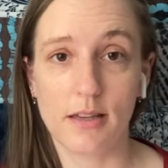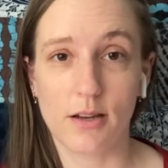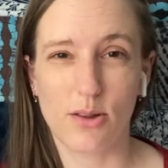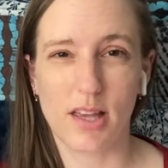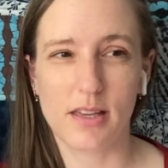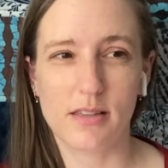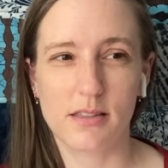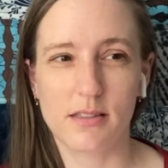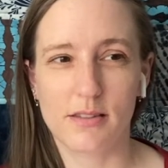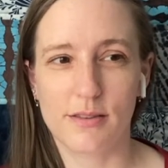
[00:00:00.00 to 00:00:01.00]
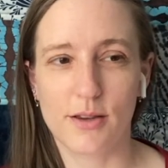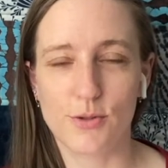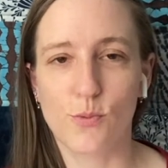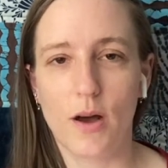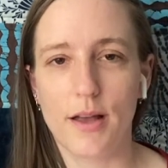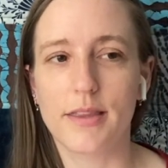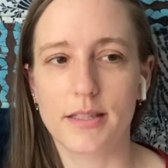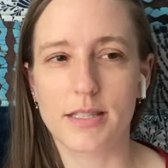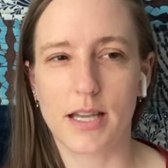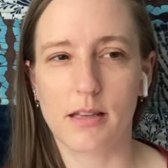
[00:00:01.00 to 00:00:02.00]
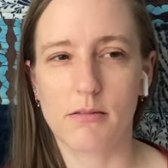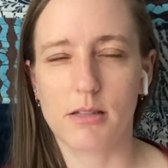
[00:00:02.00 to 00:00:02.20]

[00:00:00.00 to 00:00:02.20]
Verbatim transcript: You know, like there's one that's like